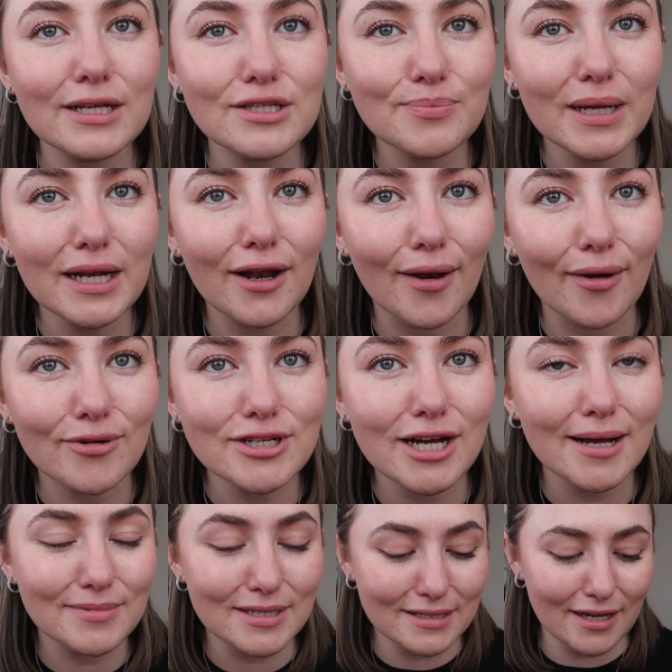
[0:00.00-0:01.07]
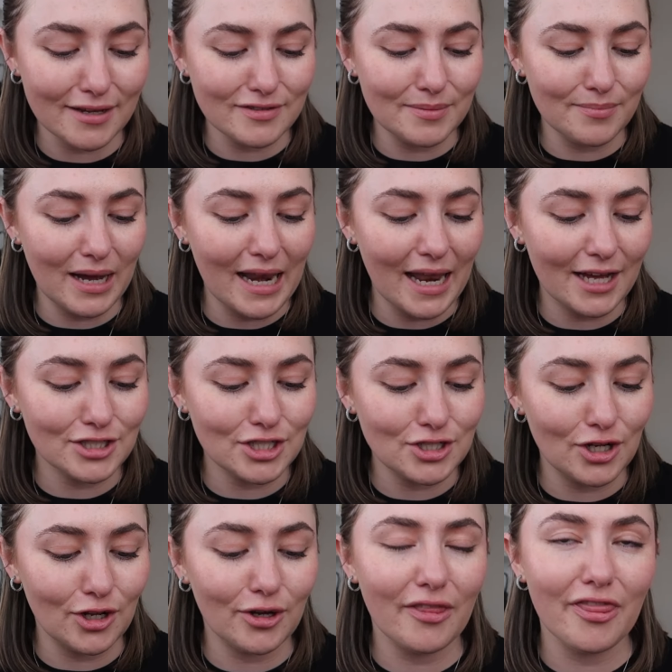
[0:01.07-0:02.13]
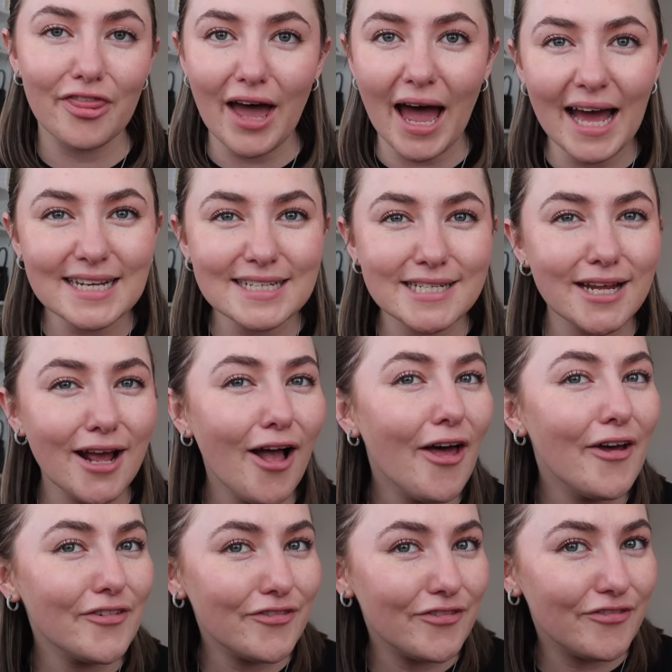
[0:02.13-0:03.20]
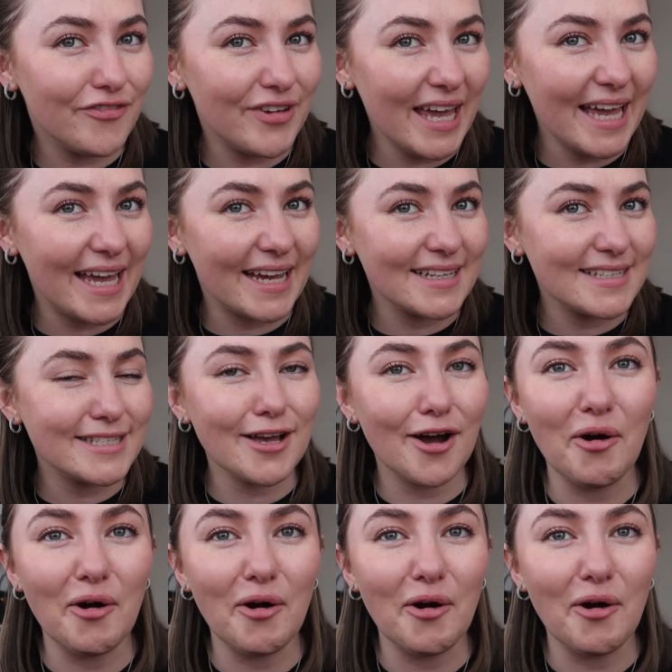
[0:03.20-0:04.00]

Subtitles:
It's been a long time since I've seen my lashes look that fierce.